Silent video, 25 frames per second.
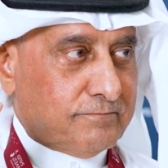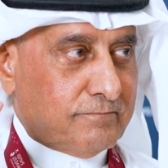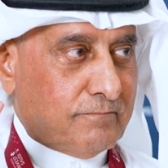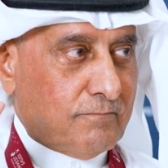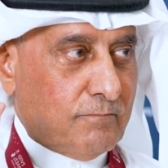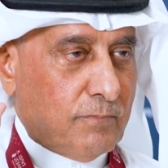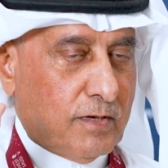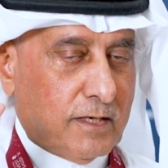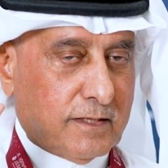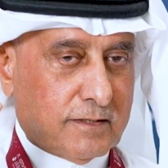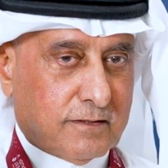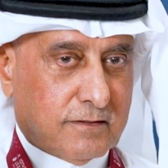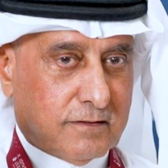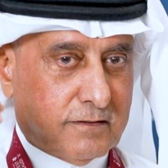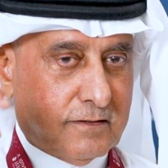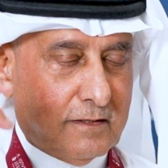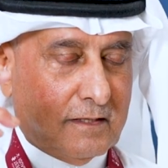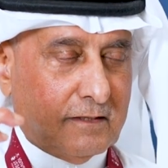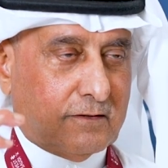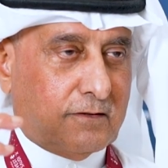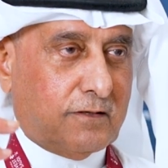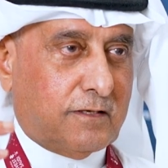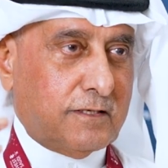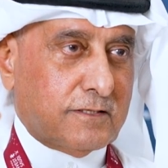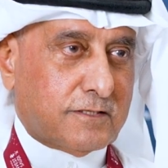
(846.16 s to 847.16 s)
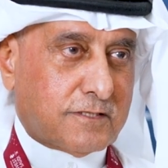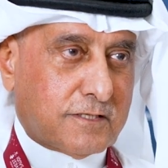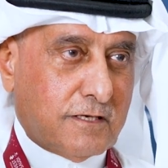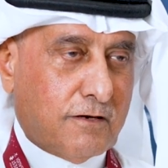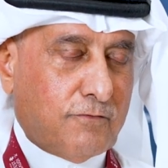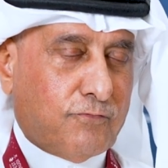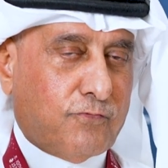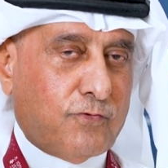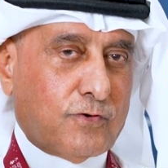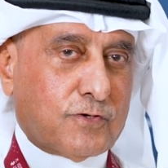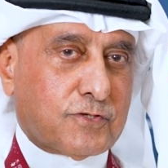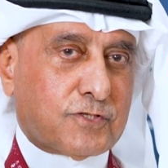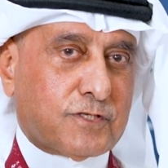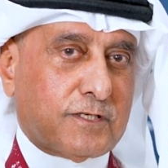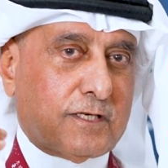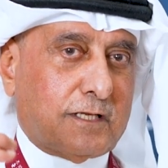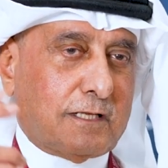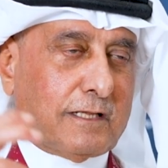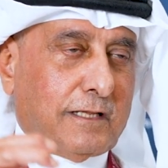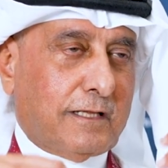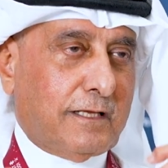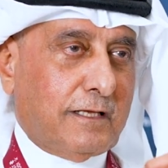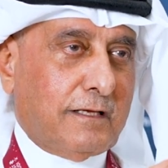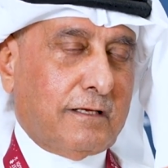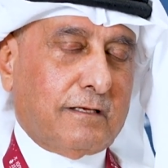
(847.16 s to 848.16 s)
But it gets,
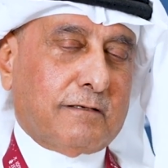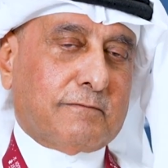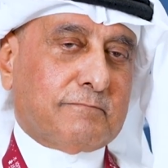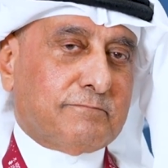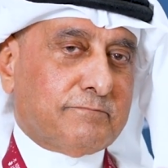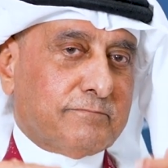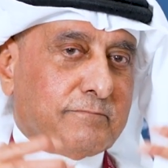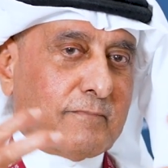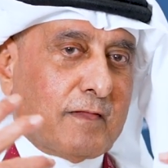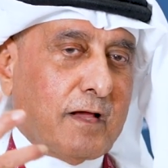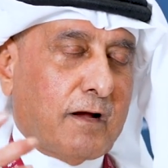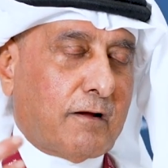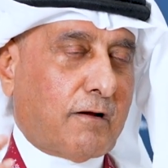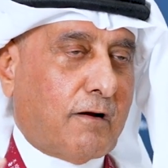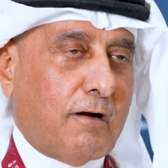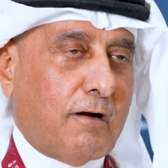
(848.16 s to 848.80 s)
unfortunately, a